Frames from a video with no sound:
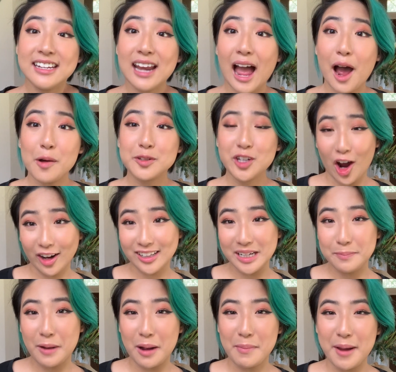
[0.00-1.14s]
Now, talking
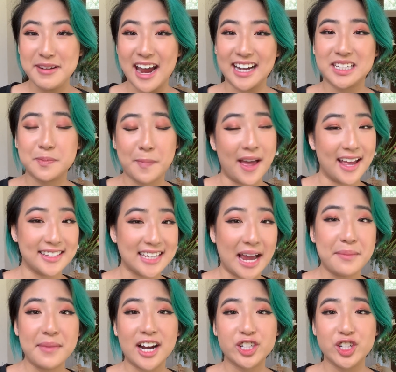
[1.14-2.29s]
about my next pet,
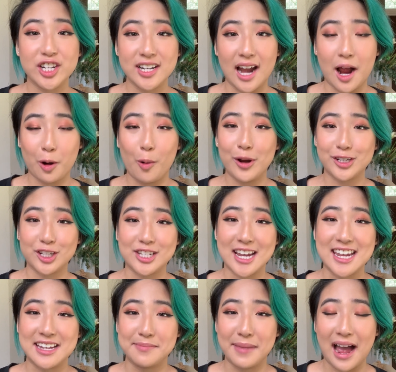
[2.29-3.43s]
I'm actually not going to
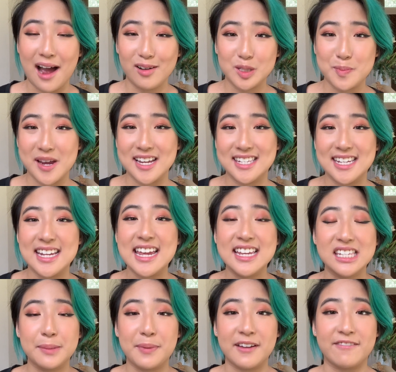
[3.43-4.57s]
take him out because he
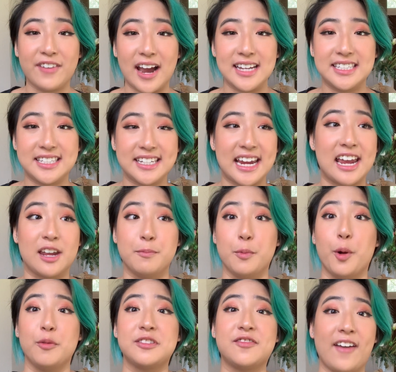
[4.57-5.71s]
is a bit feisty and he
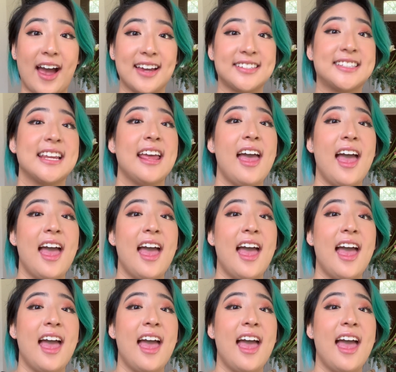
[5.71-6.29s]
moves fast,